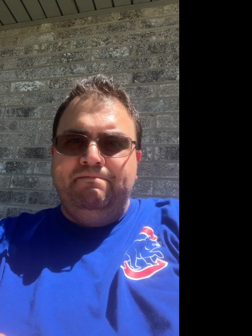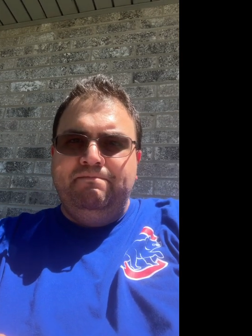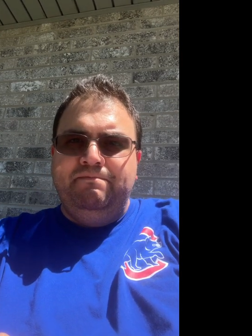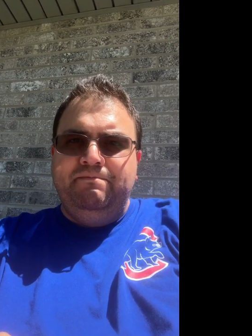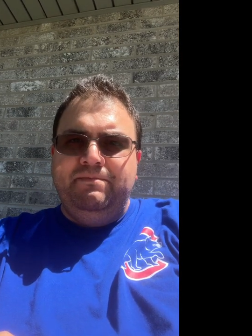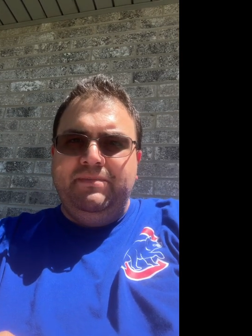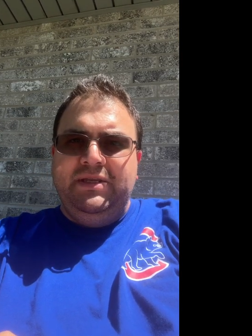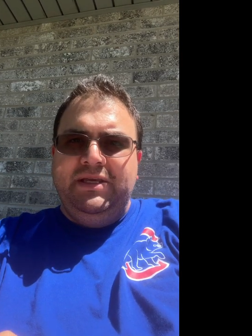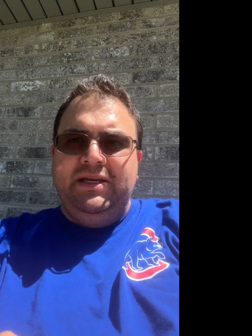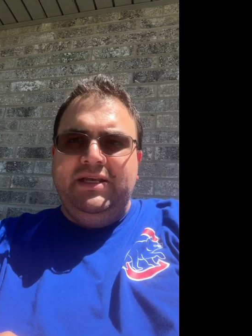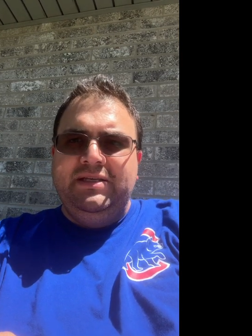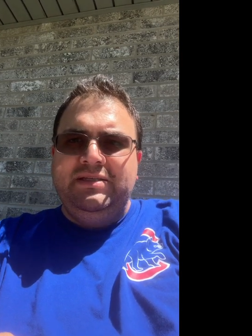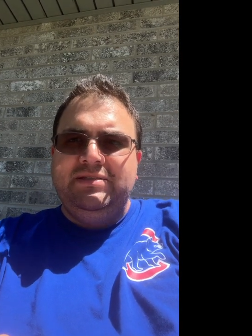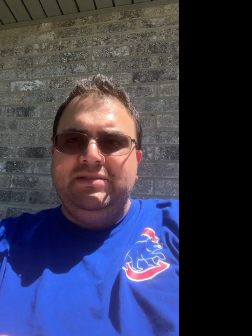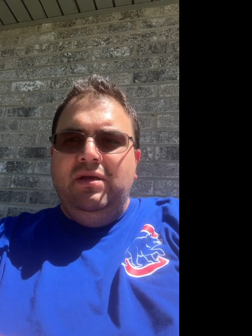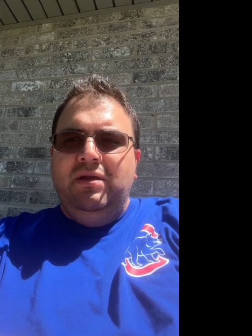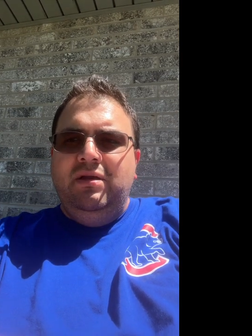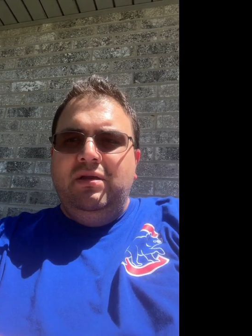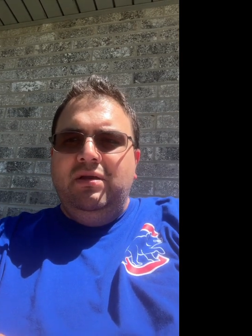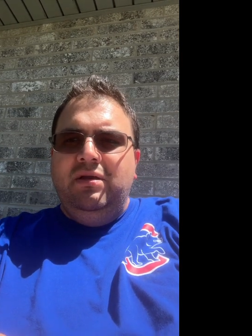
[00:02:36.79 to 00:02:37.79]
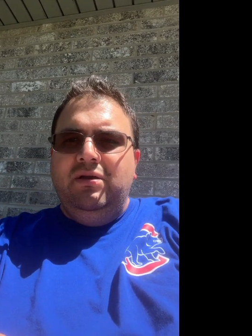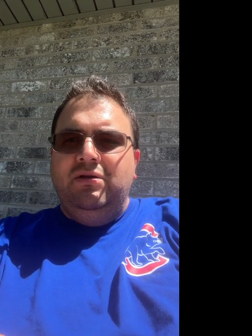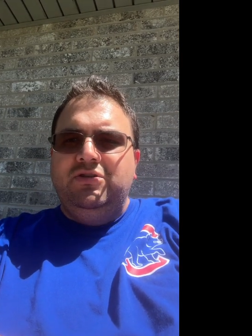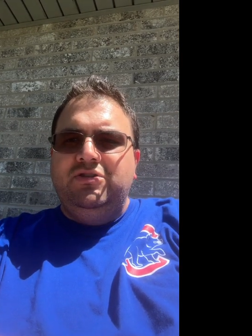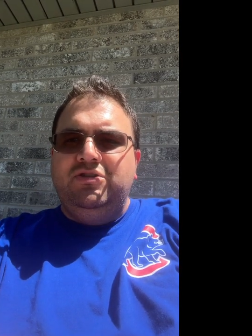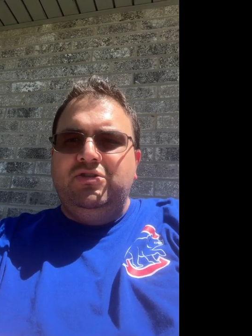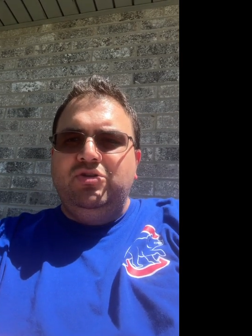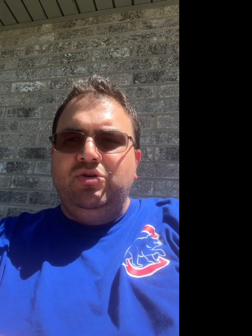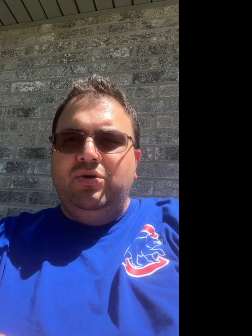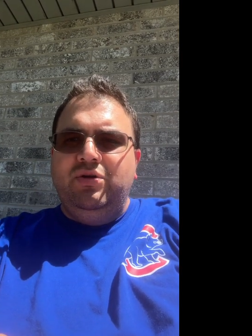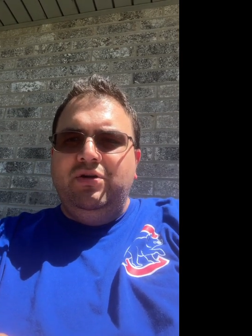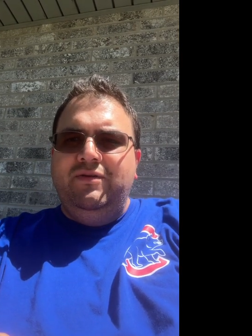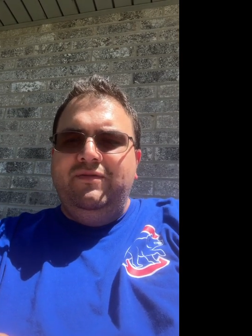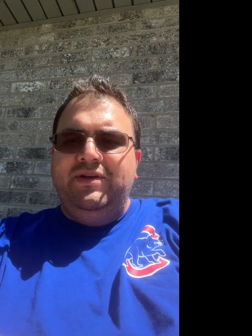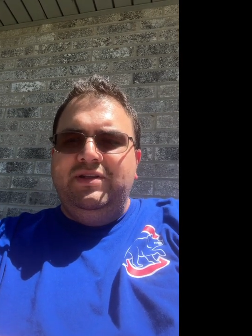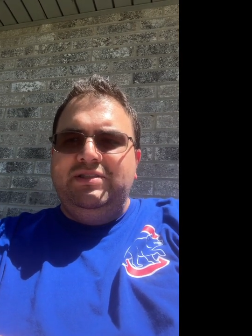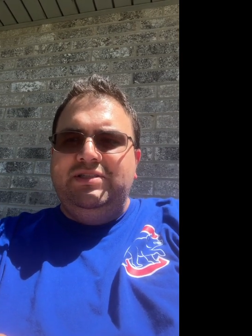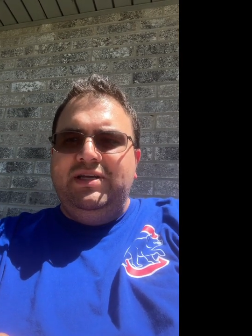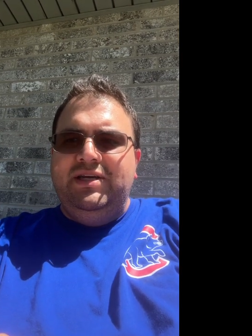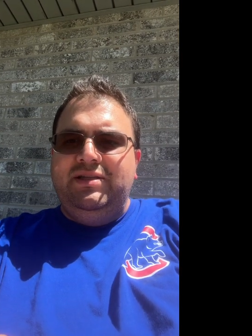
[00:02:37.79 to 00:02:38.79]
is sort of
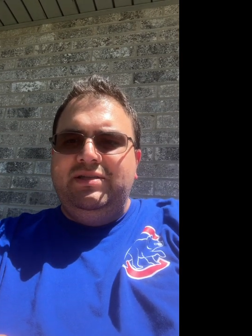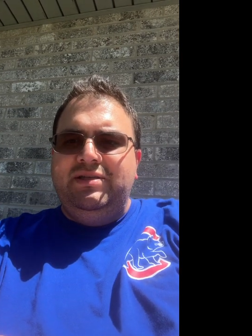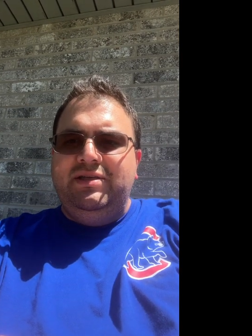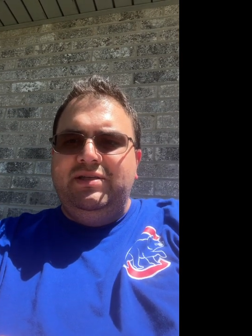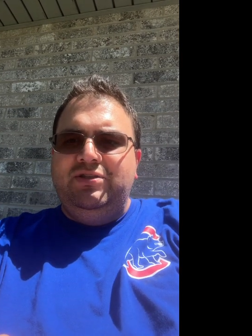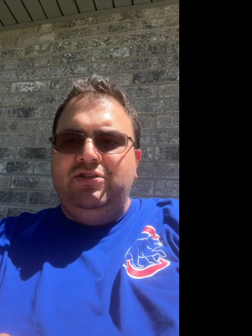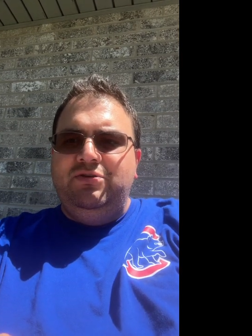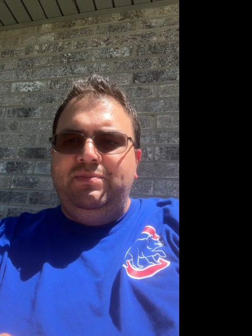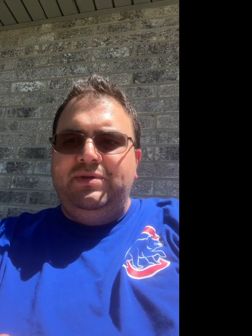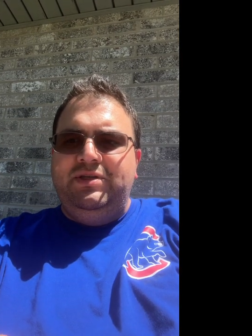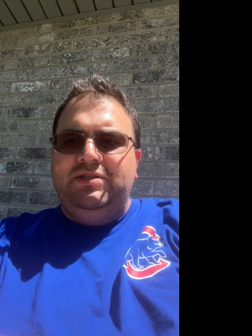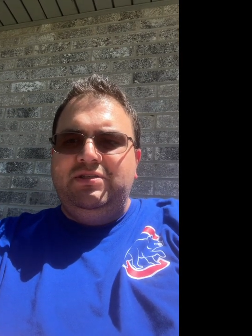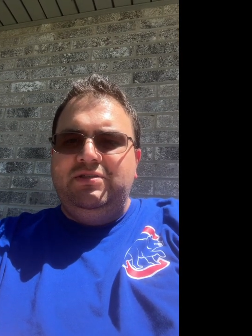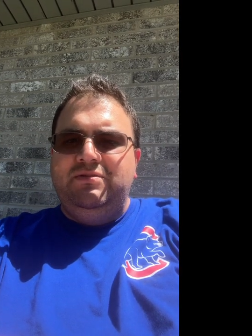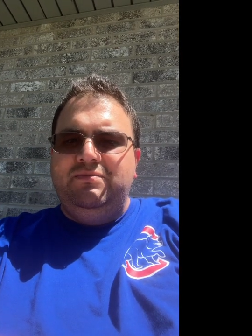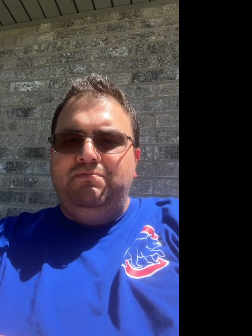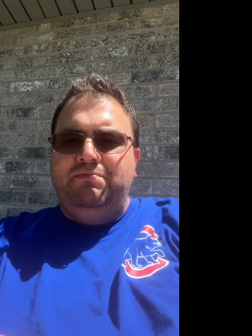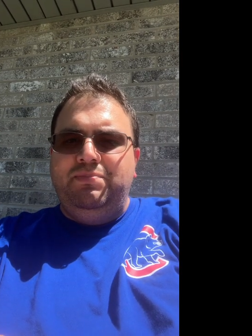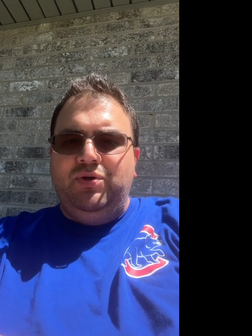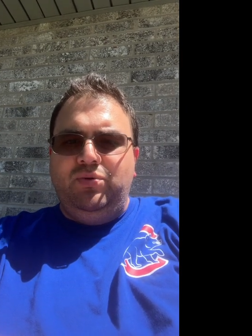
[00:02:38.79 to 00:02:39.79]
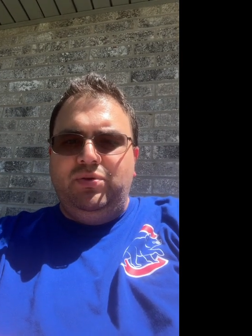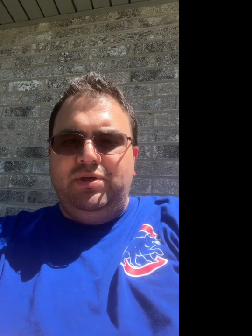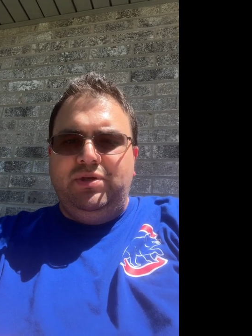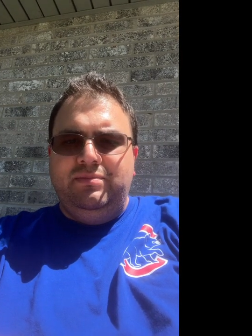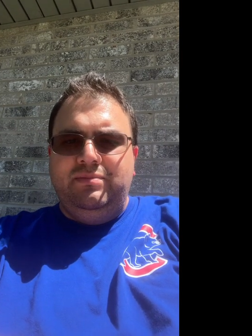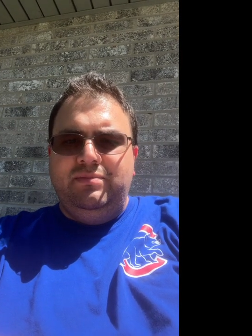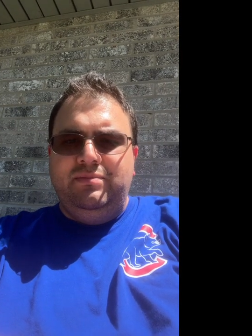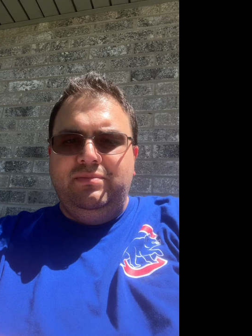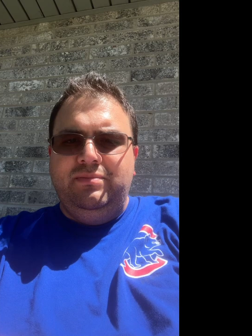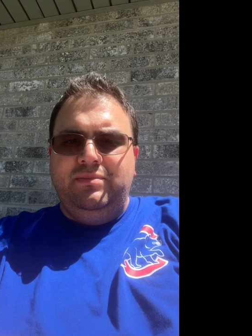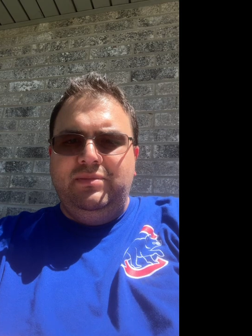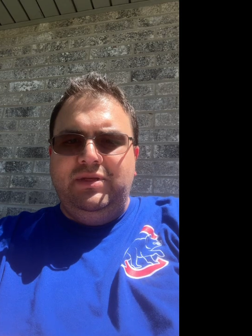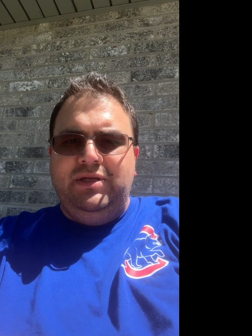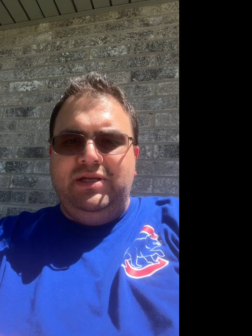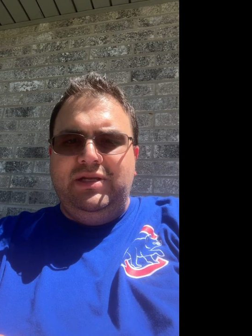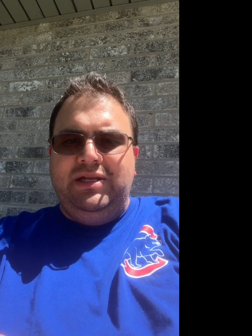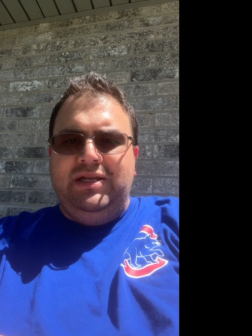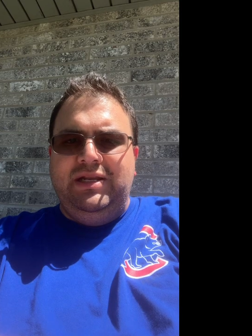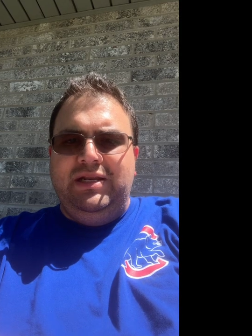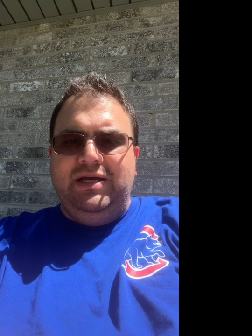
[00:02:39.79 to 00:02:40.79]
intended to be spoken
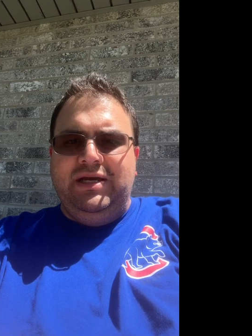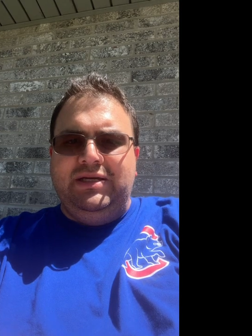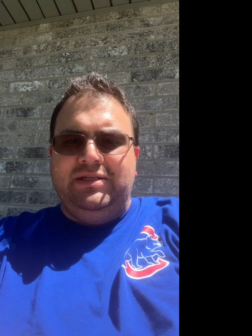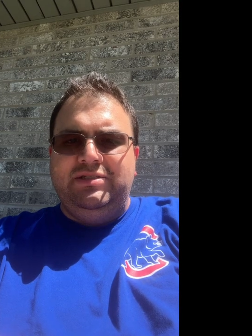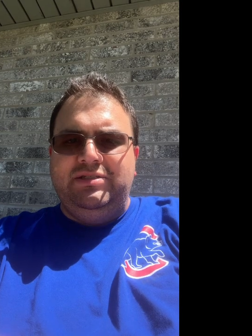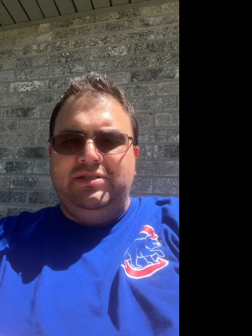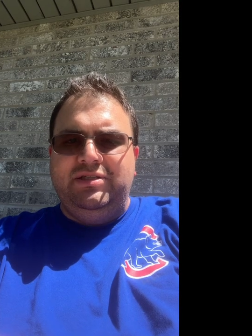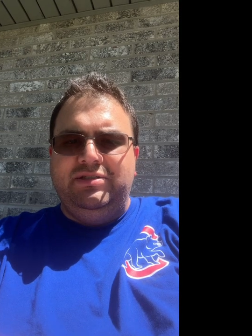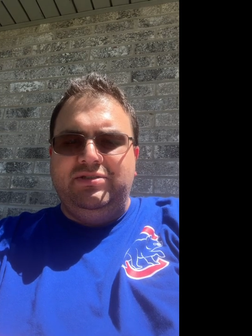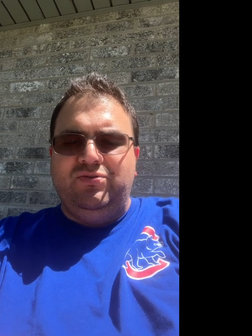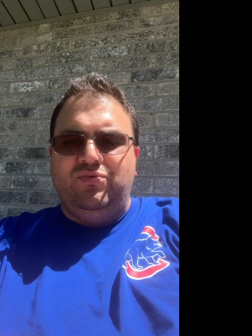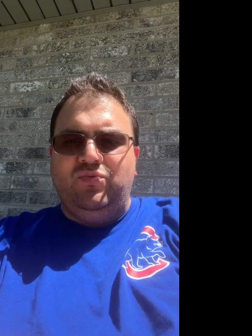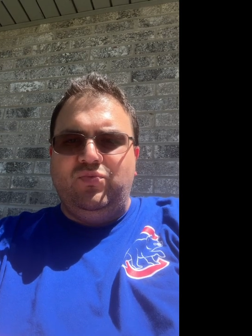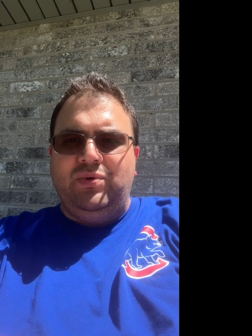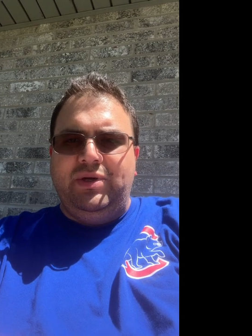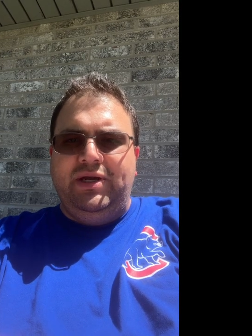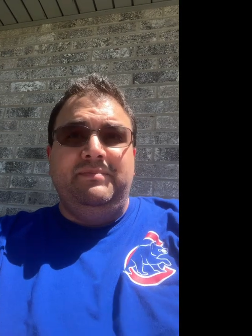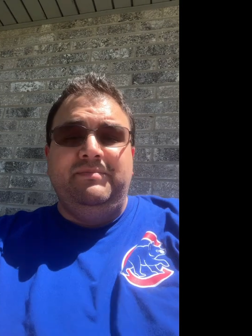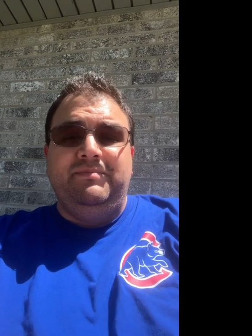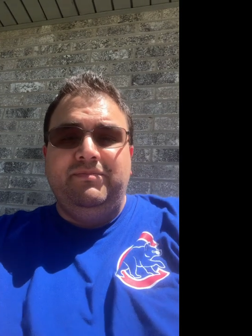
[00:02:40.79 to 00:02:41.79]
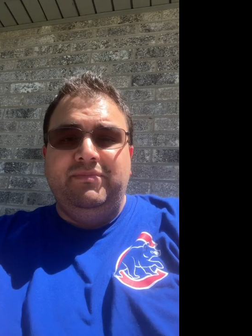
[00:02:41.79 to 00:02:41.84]
and not just read.